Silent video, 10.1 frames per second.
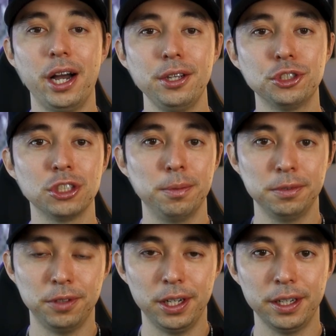I use
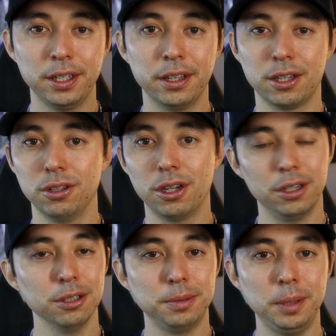Shopify like a lot
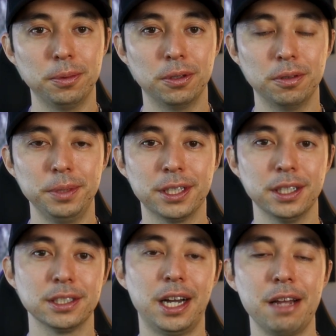of other people
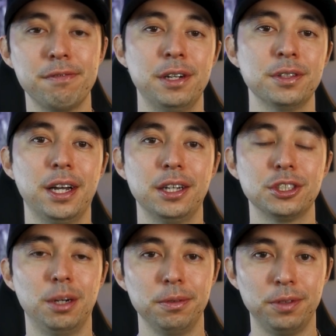because I found that
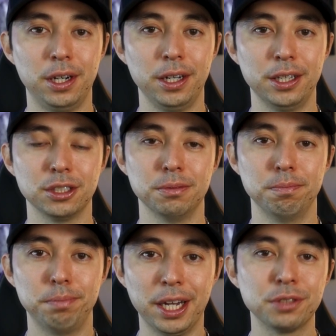Shopify is the
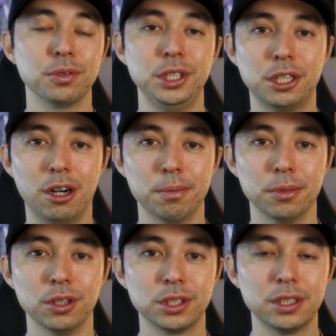best for
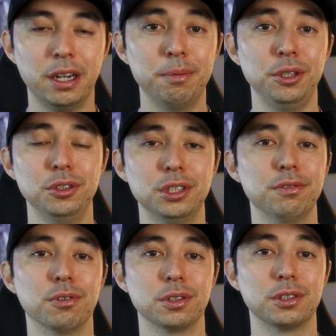e-commerce. I've been using it
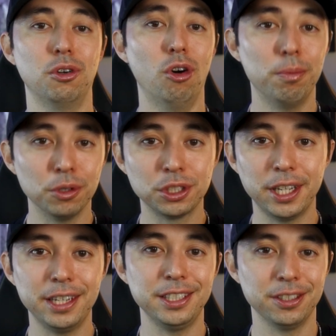for almost
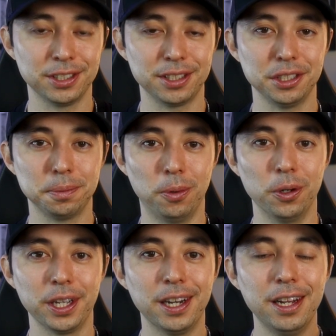10 years at this
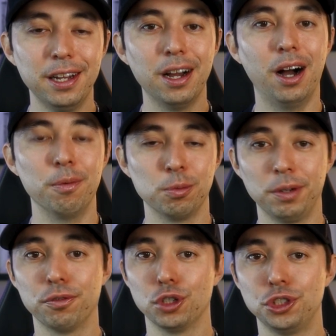point. For my
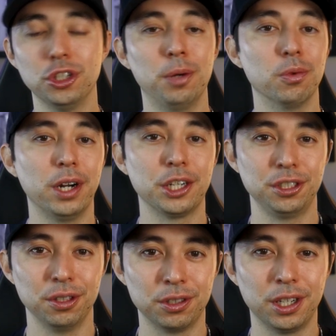first job where I
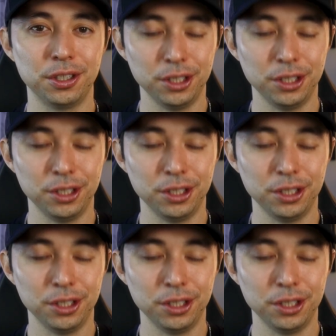actually learned how to